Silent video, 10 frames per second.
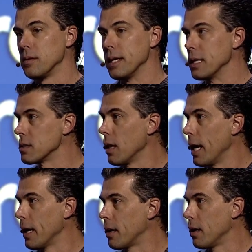Things
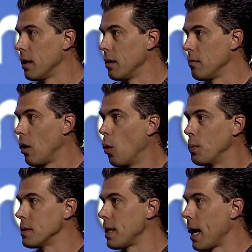like
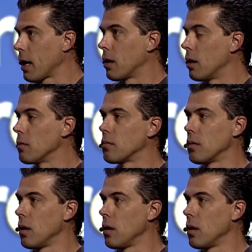OpenStack are